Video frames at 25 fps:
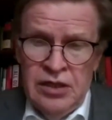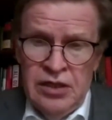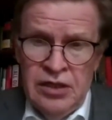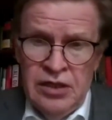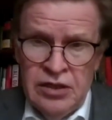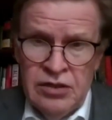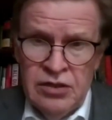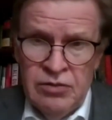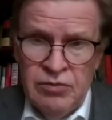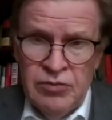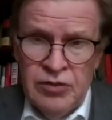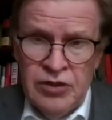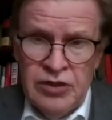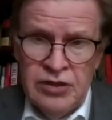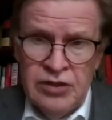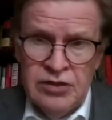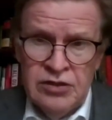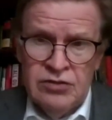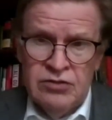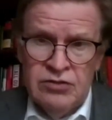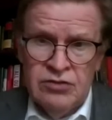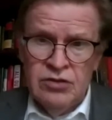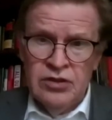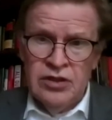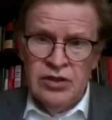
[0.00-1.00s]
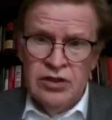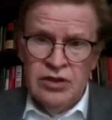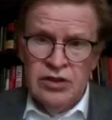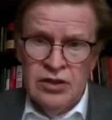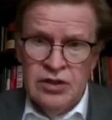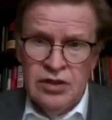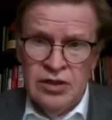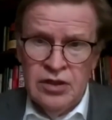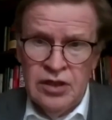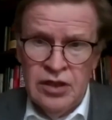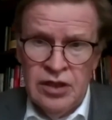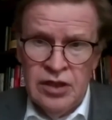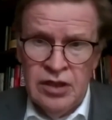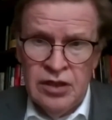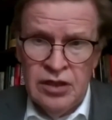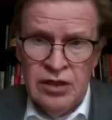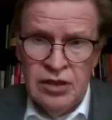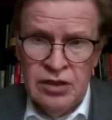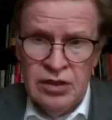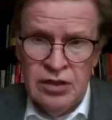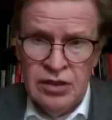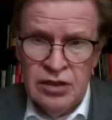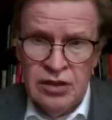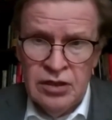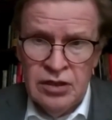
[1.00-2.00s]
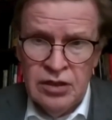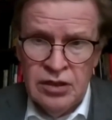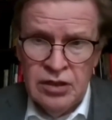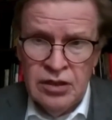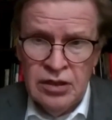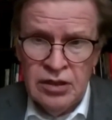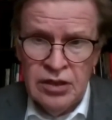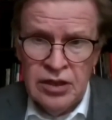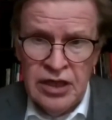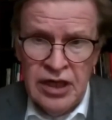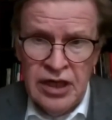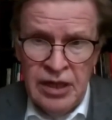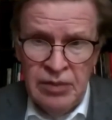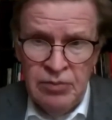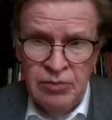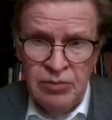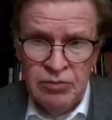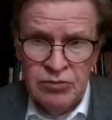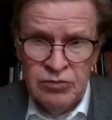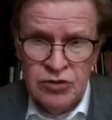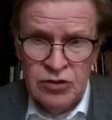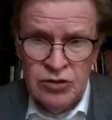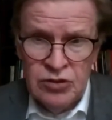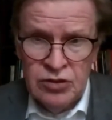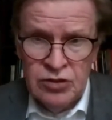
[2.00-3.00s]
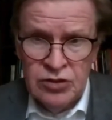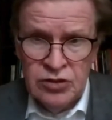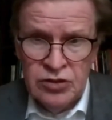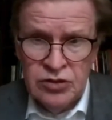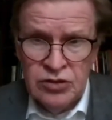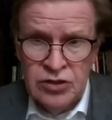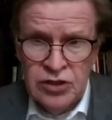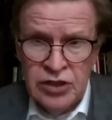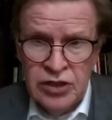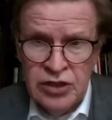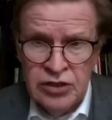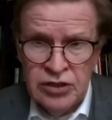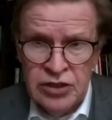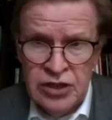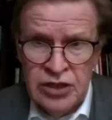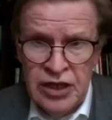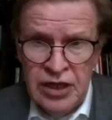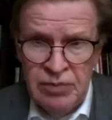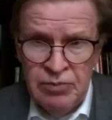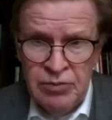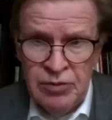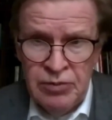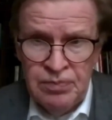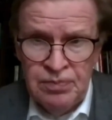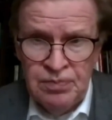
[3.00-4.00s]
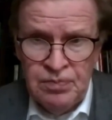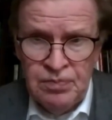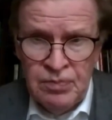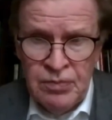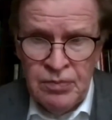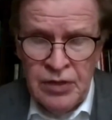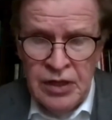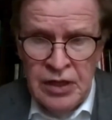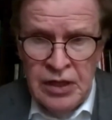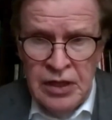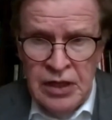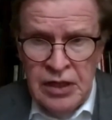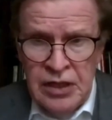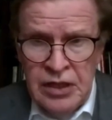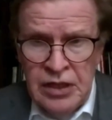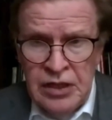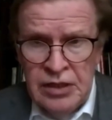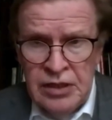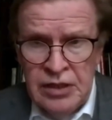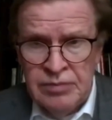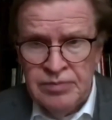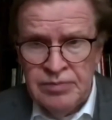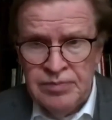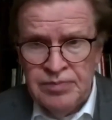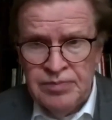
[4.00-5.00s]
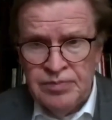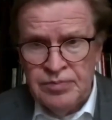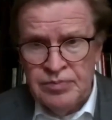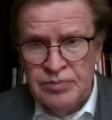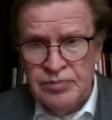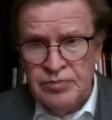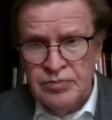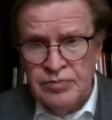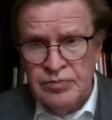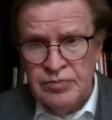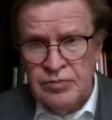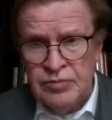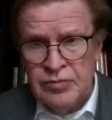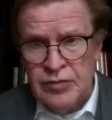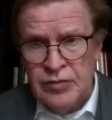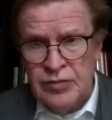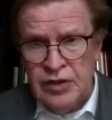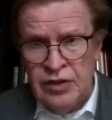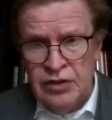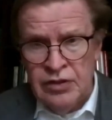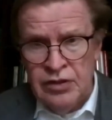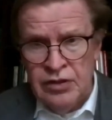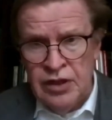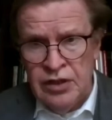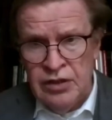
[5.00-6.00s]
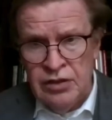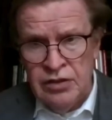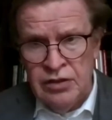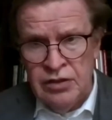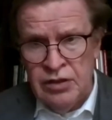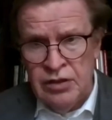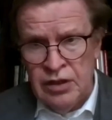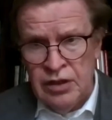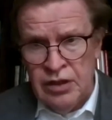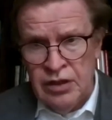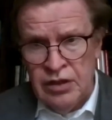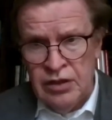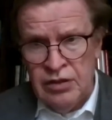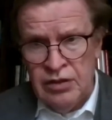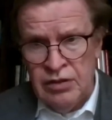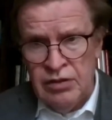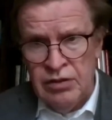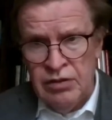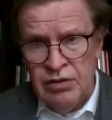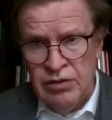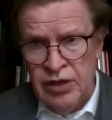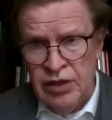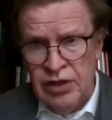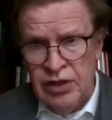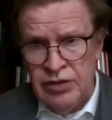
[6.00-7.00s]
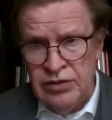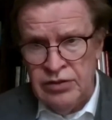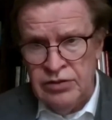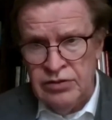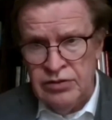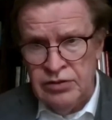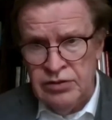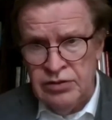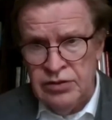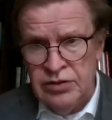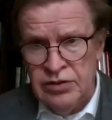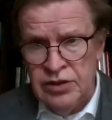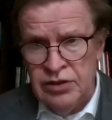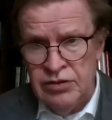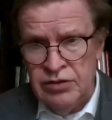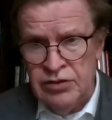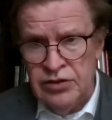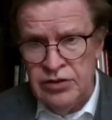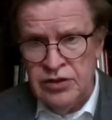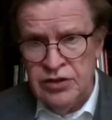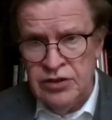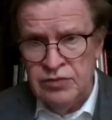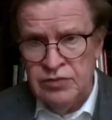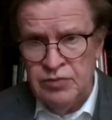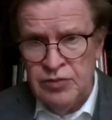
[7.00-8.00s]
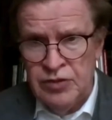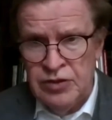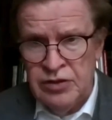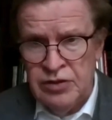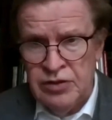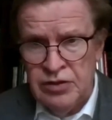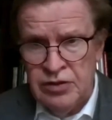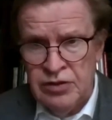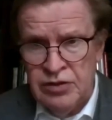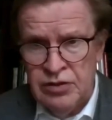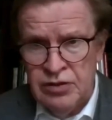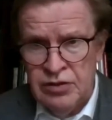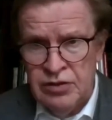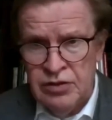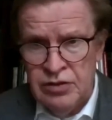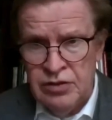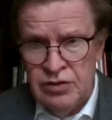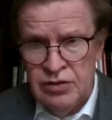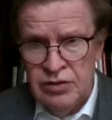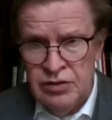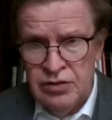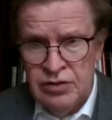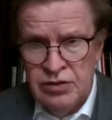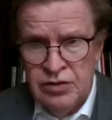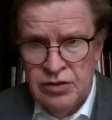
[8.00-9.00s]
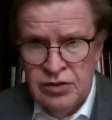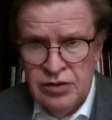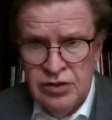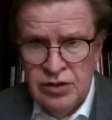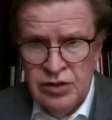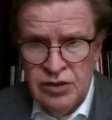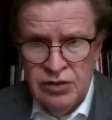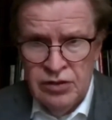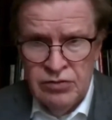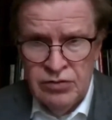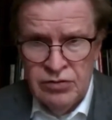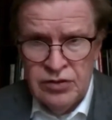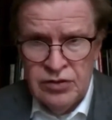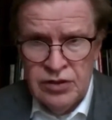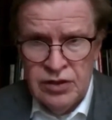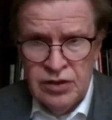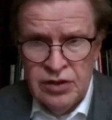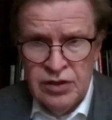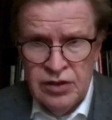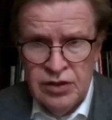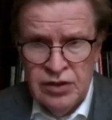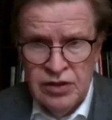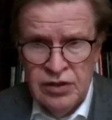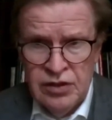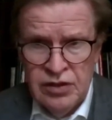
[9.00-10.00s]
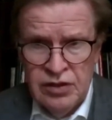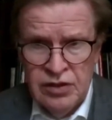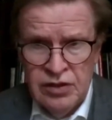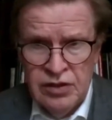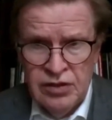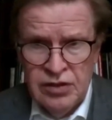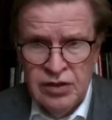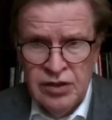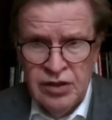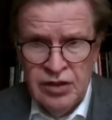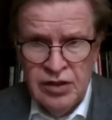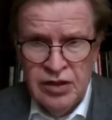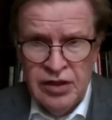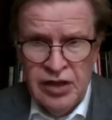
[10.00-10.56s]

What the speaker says: economic historian Clapham, John J.H. Clapham. And then that series has been continuously